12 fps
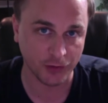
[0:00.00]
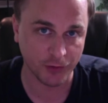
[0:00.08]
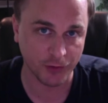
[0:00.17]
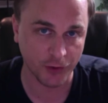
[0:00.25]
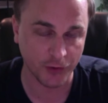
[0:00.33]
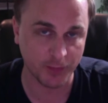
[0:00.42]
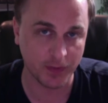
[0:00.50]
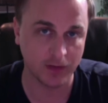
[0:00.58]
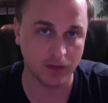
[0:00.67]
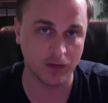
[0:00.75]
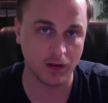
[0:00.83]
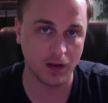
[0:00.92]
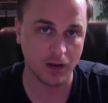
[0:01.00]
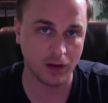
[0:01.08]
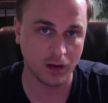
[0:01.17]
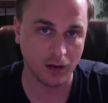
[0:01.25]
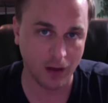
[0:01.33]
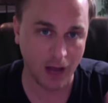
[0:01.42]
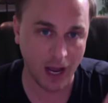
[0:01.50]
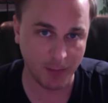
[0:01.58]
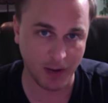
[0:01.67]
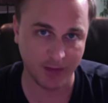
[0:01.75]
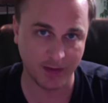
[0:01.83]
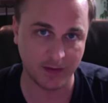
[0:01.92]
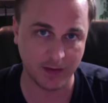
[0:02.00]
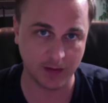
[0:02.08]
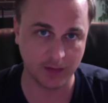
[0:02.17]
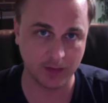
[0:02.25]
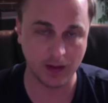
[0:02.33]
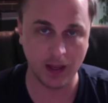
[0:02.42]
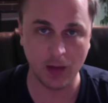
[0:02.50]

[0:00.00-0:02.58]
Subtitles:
Grossman's hypothesis.